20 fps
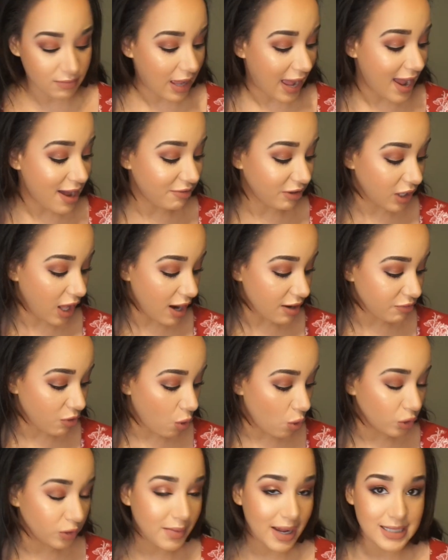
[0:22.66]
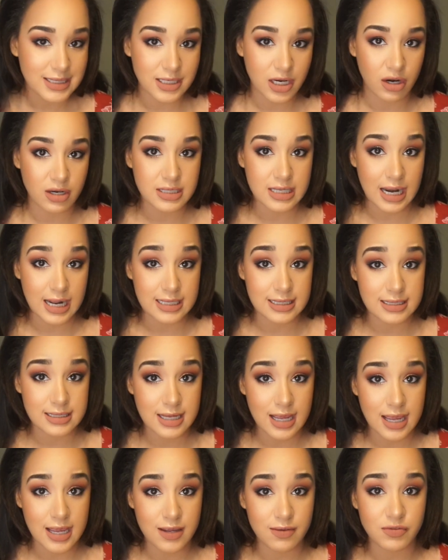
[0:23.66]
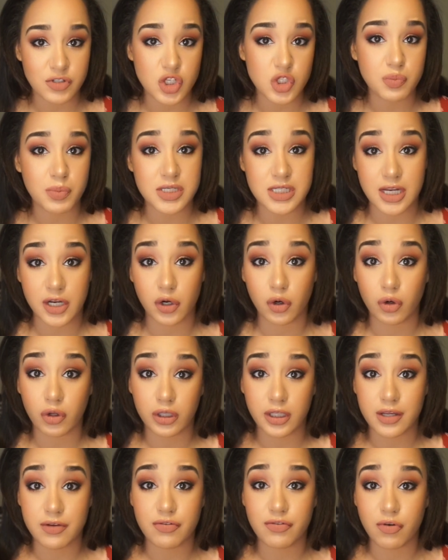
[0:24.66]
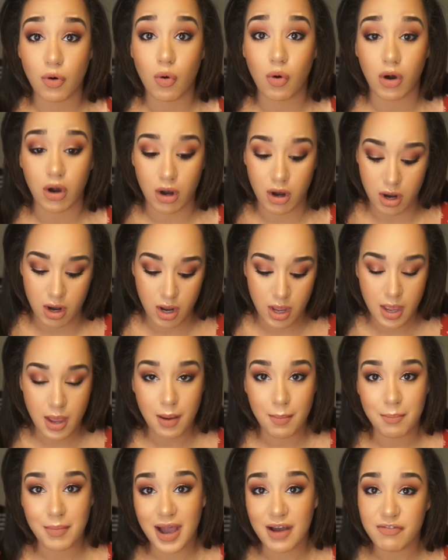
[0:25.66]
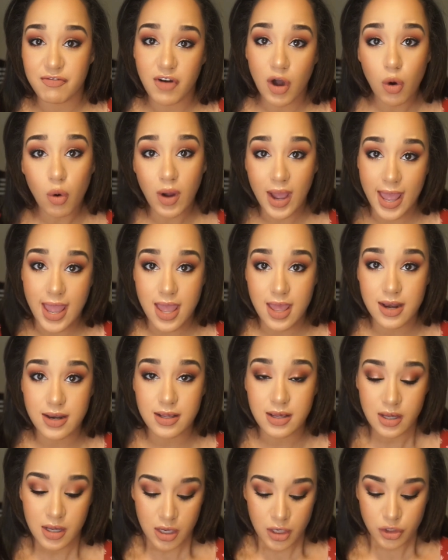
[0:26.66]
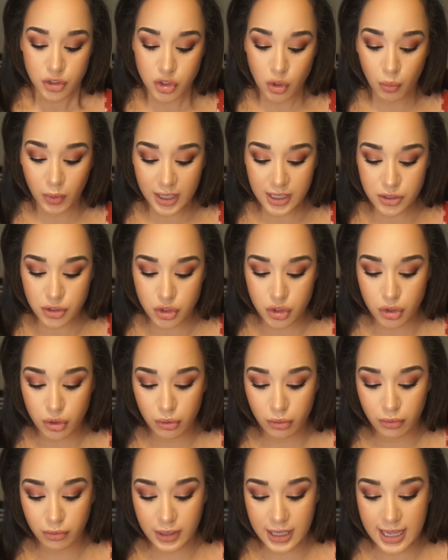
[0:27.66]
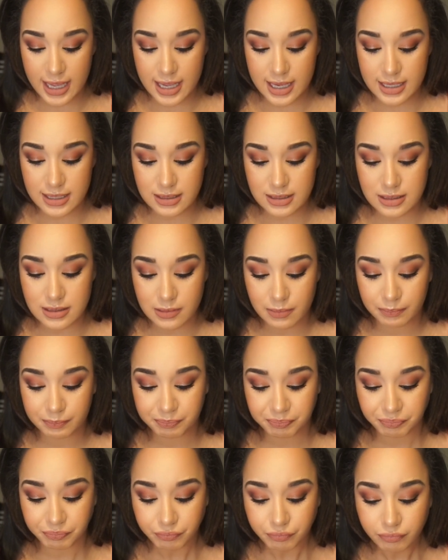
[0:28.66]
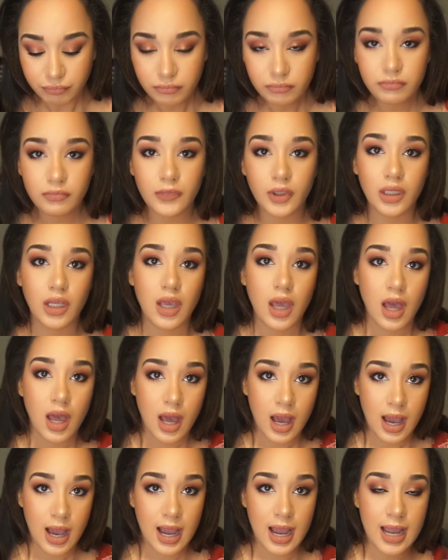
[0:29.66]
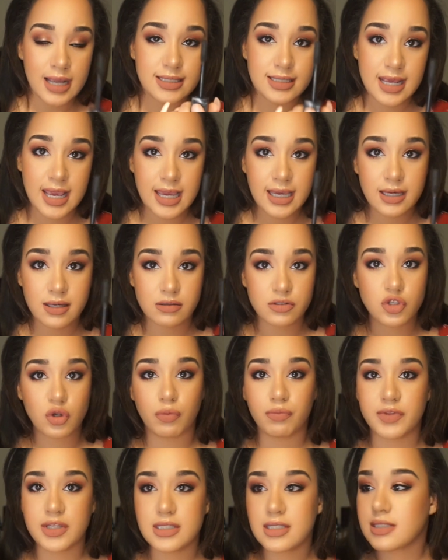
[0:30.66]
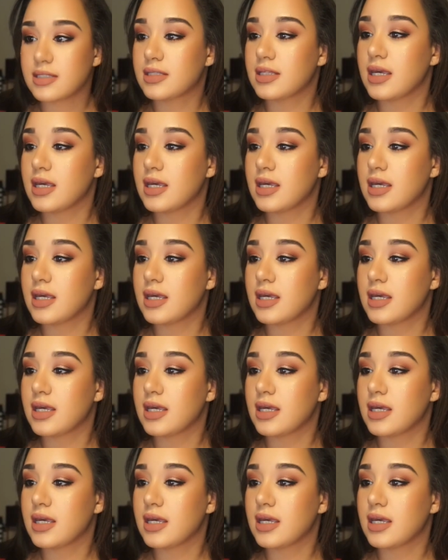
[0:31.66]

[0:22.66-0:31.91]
I have a lot of old mascaras that I save just particularly for my forehead. So what I do is this